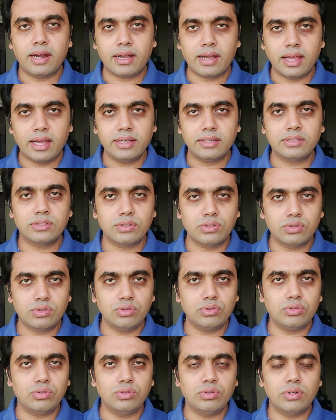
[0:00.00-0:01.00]
touched
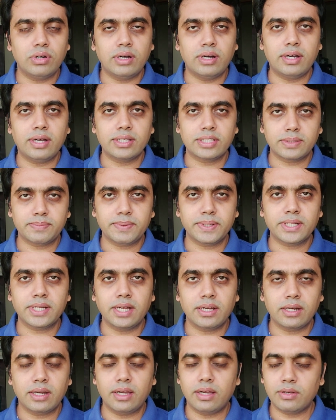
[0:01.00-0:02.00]

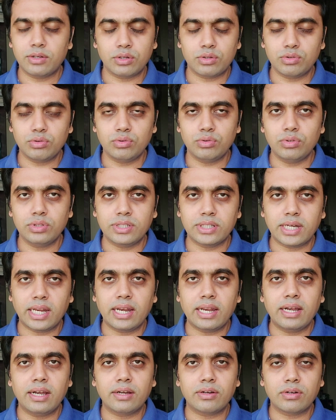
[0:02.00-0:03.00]
two
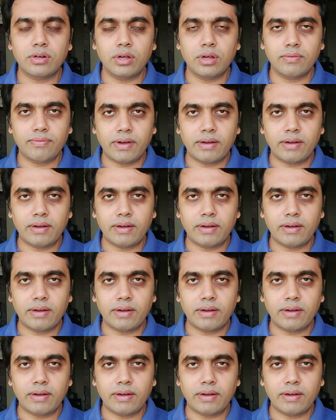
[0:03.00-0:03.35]
general